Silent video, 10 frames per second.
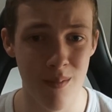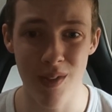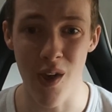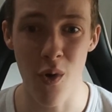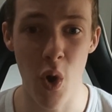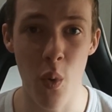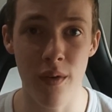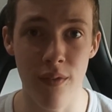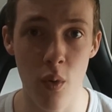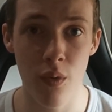They all go and
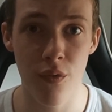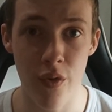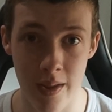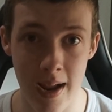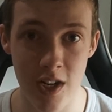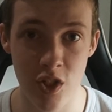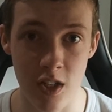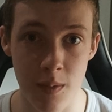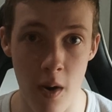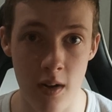vote for the
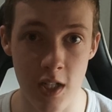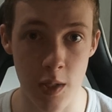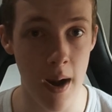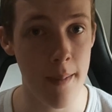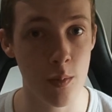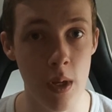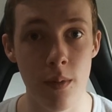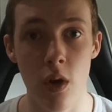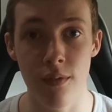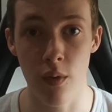nationalist party. So perhaps we would
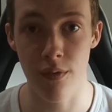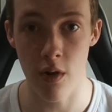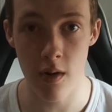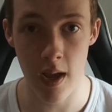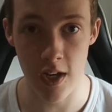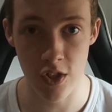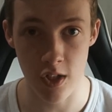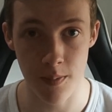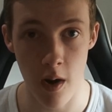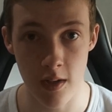all vote for our
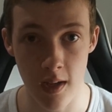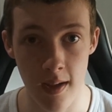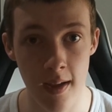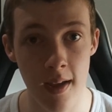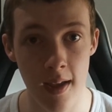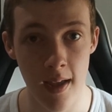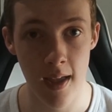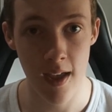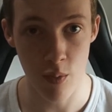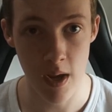nationalist party
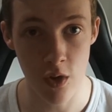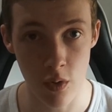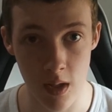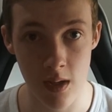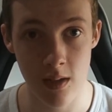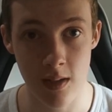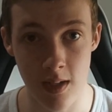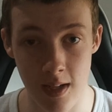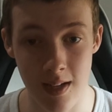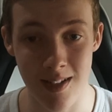if we could release the
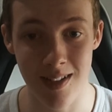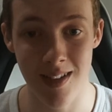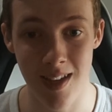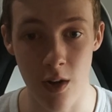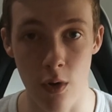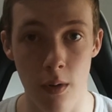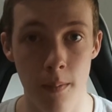statistics here.